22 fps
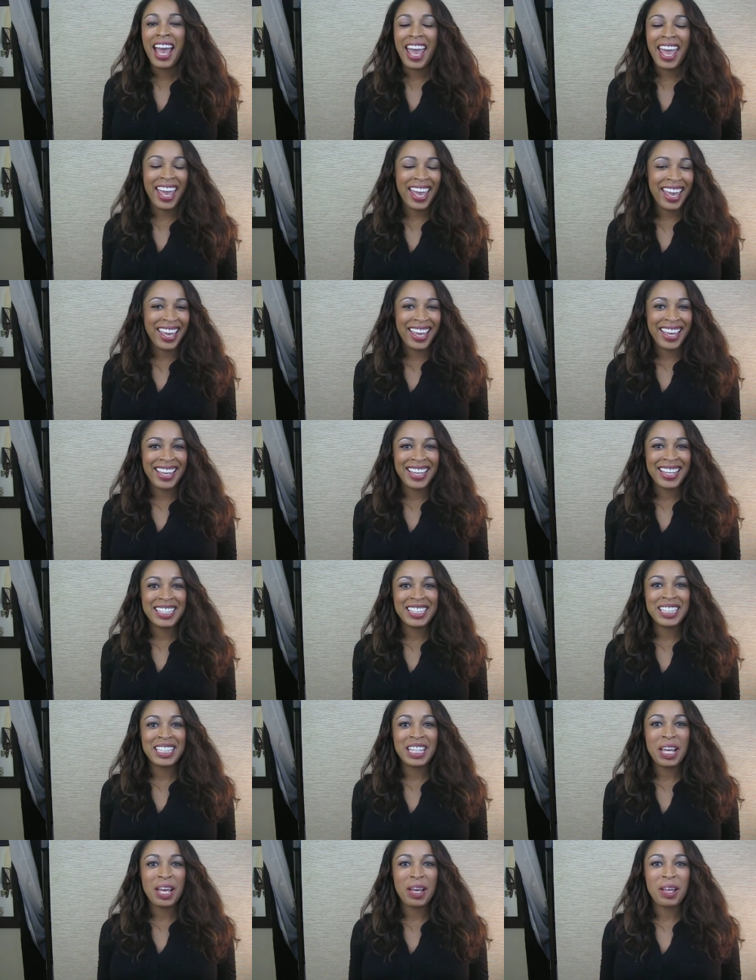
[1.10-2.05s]
Hey,
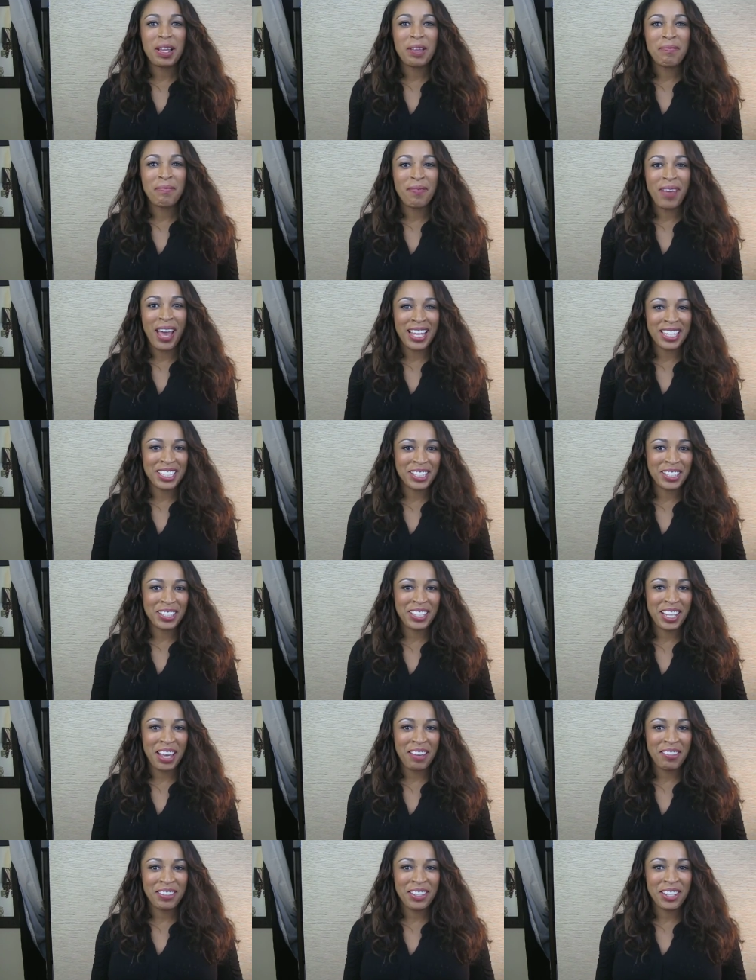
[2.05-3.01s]
it's Master
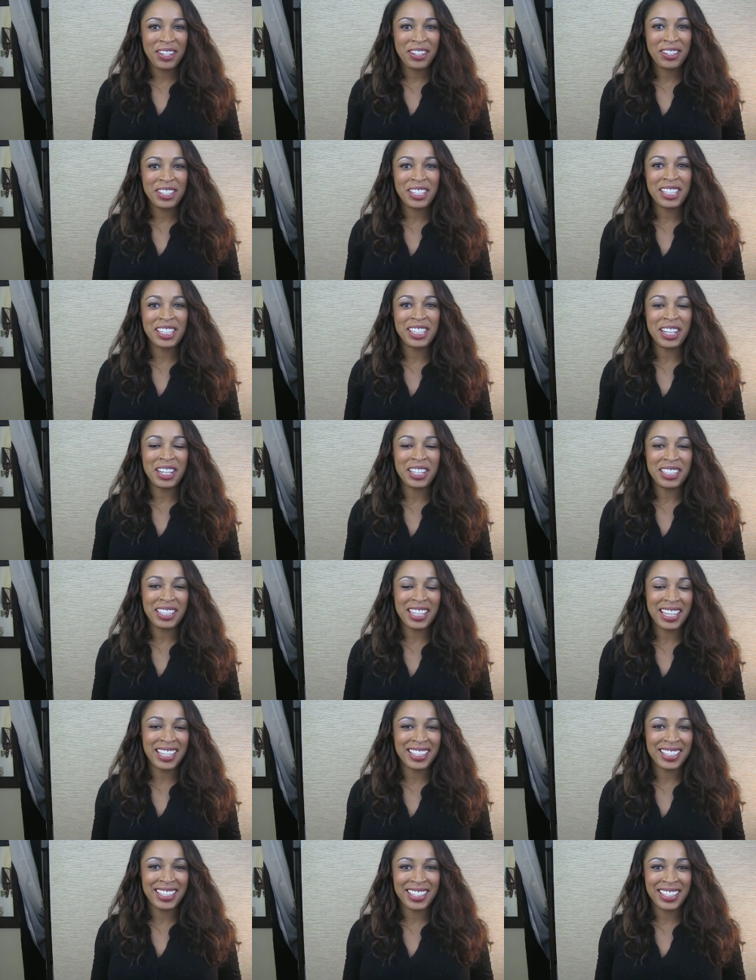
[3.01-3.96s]
Life Coach
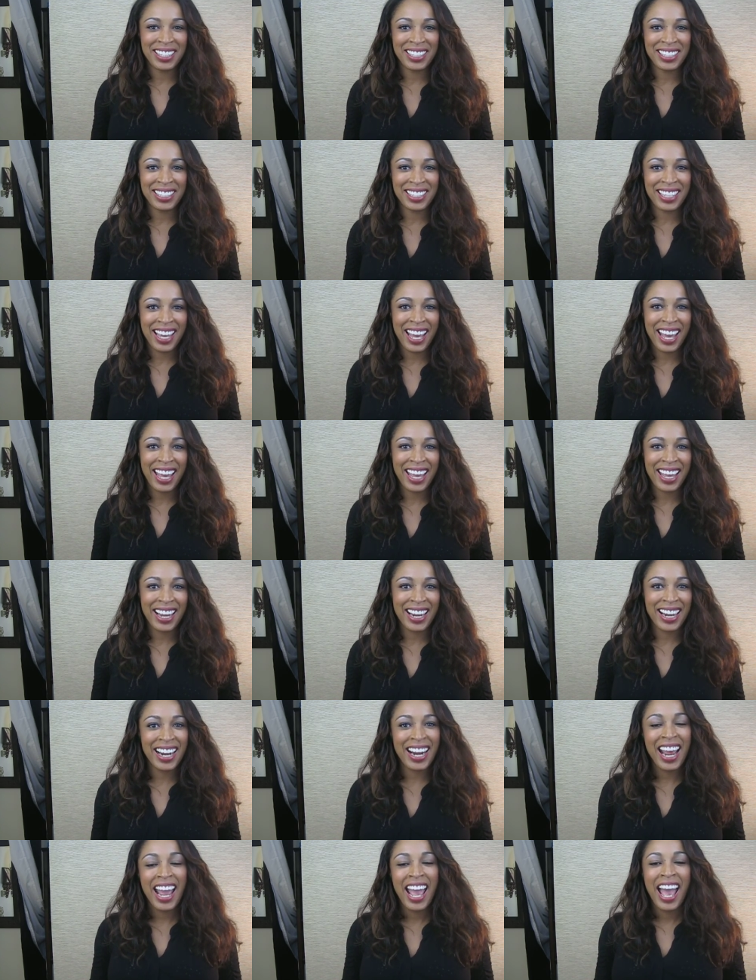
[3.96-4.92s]
Dante Sears
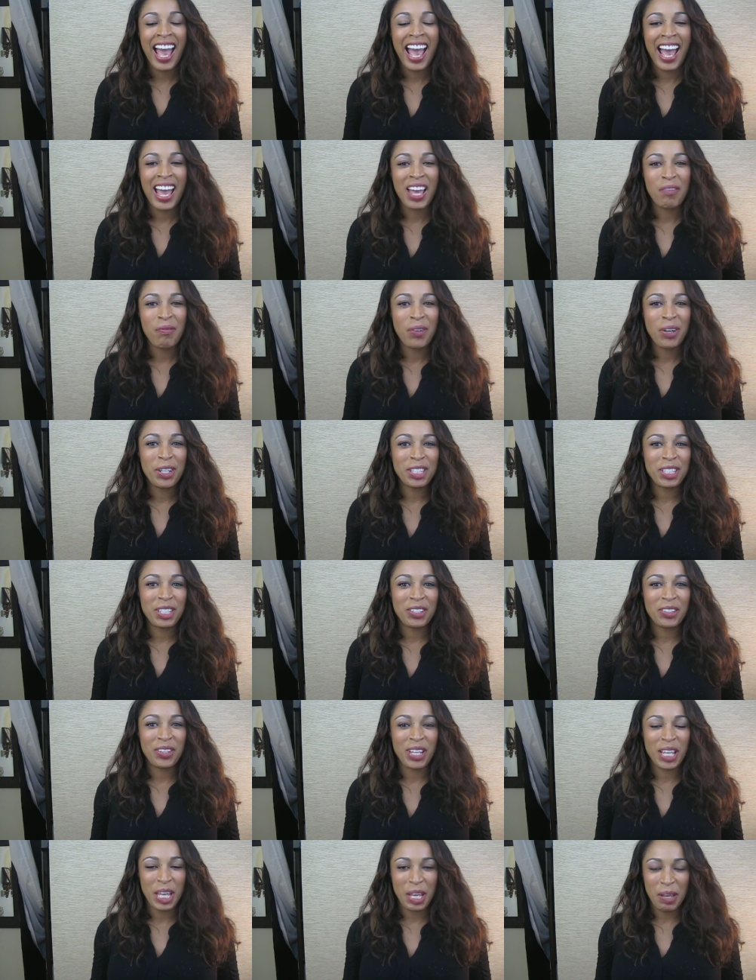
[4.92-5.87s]
Geyer. I am
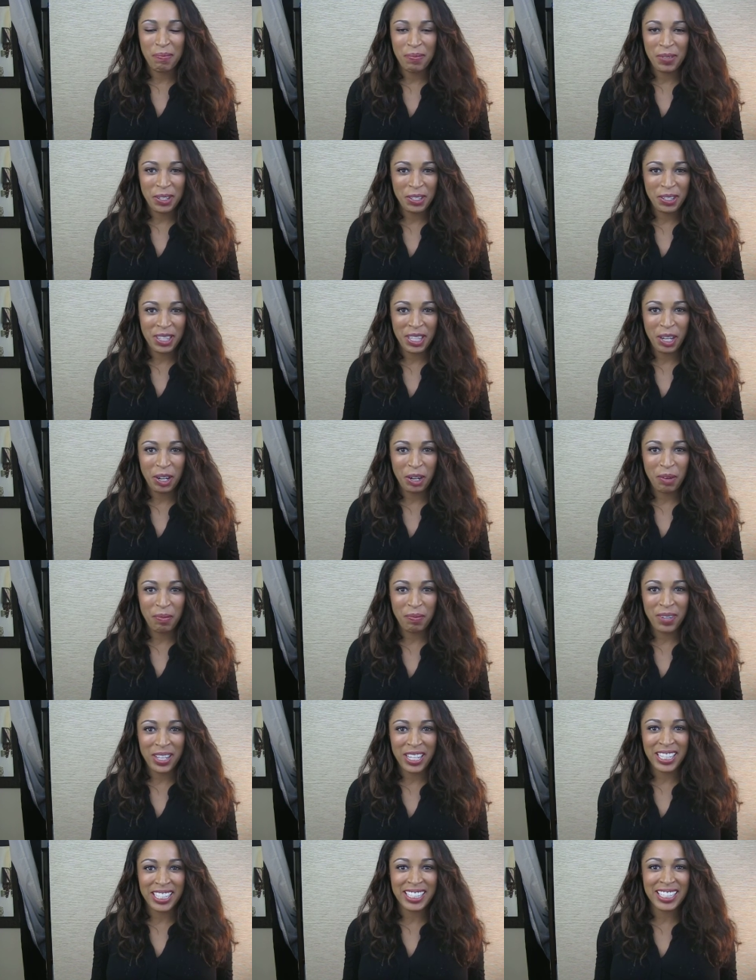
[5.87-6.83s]
also a
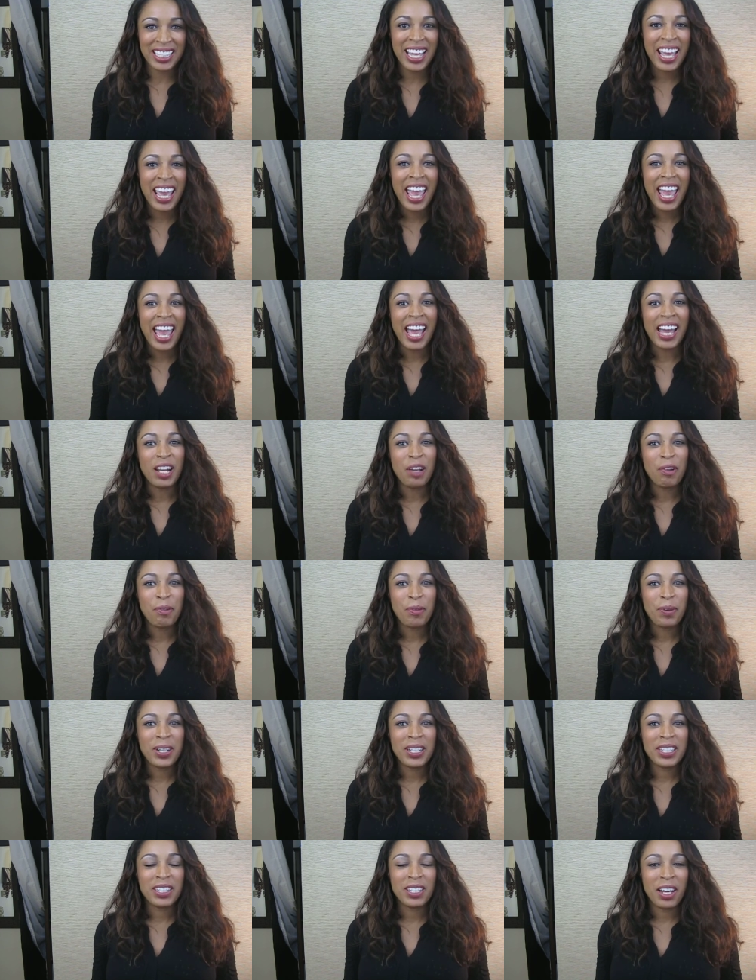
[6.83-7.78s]
hypnotherapist, and I
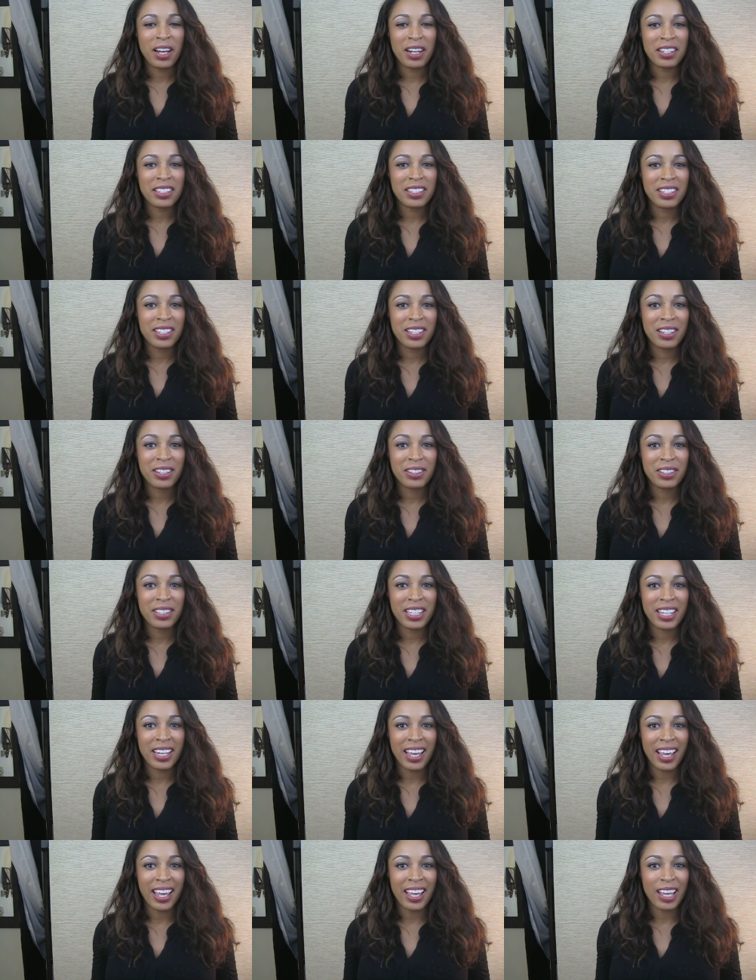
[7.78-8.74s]
want to talk to you
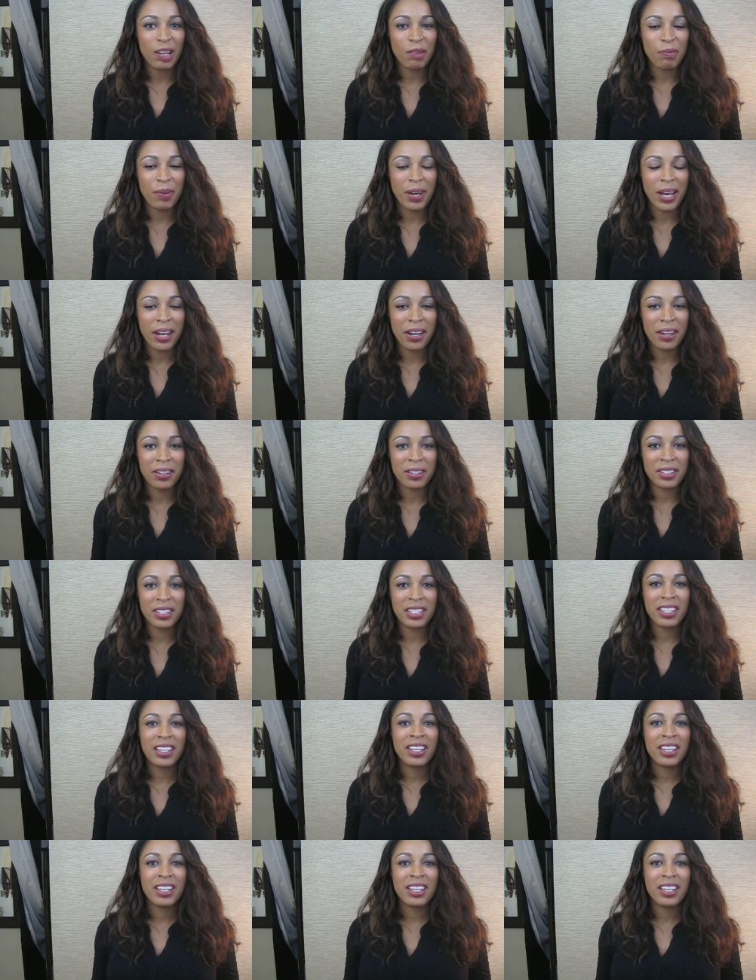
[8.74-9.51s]
today about